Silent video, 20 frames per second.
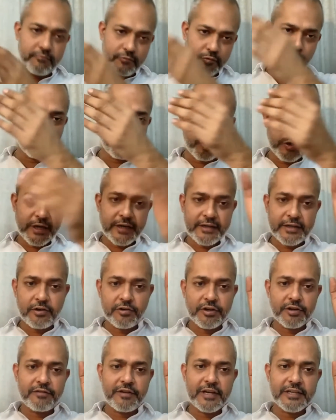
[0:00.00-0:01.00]
You kicked
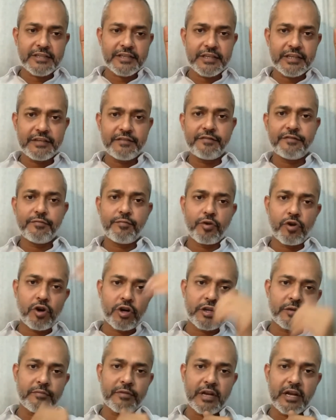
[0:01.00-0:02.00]
out Nawaz Sharif,
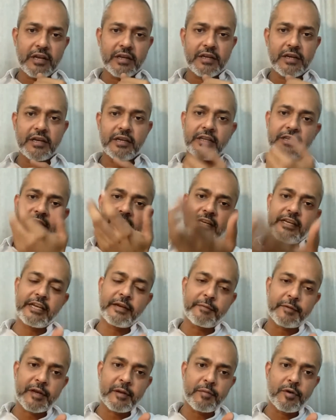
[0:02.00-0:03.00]
brought Imran Khan and then
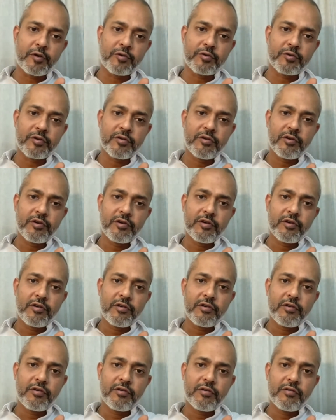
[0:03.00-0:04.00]
kicked him out.
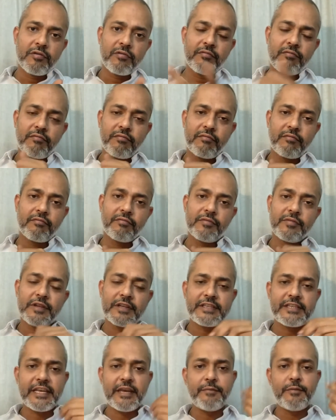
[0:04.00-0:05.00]
The
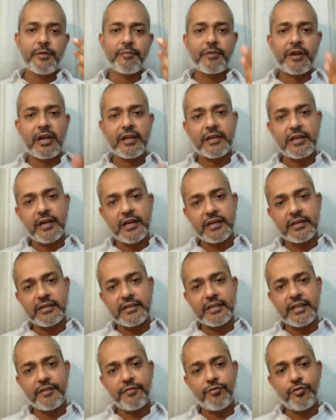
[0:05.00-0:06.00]
same Imran
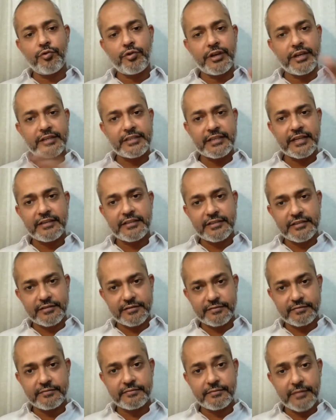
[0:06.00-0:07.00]
Khan gave you an extension,
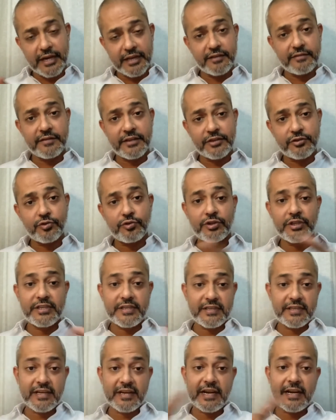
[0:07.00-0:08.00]
by the way. So this
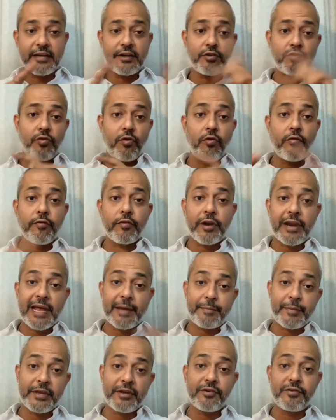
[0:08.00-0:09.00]
is the kind of
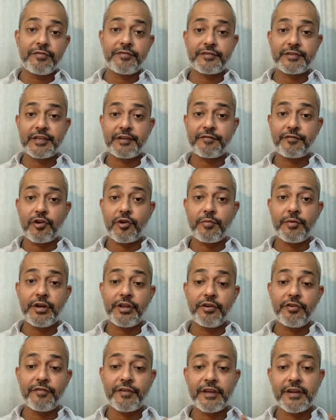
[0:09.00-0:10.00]
overlapping of stuff,
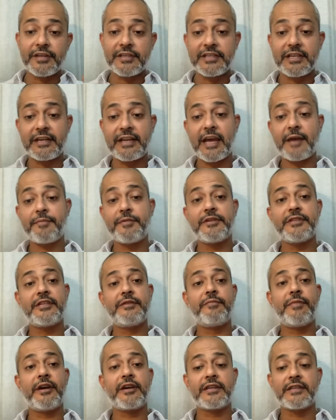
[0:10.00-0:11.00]
comedy of errors that happens
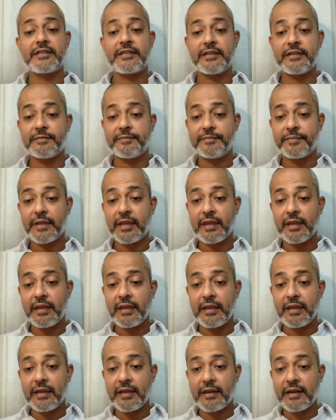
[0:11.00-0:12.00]
in Pakistan.
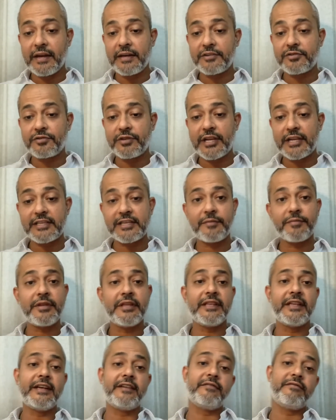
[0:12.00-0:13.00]
Right? So that's
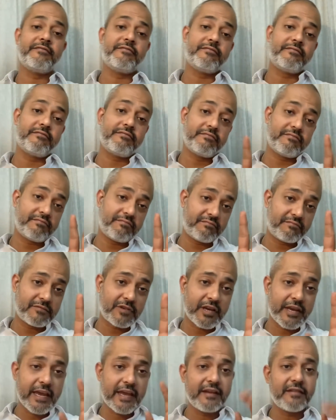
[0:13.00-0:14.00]
something that,
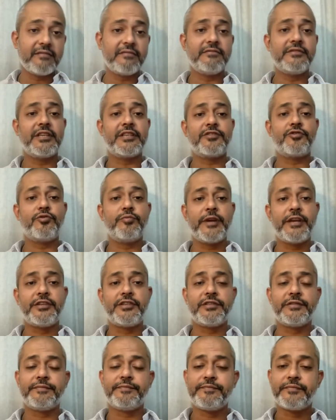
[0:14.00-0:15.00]
again, just to
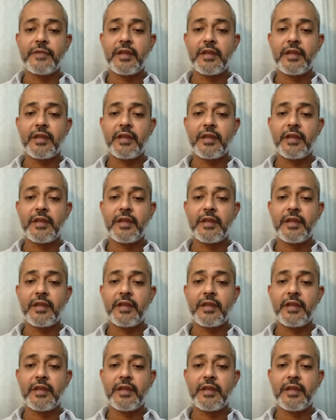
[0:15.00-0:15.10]
mention.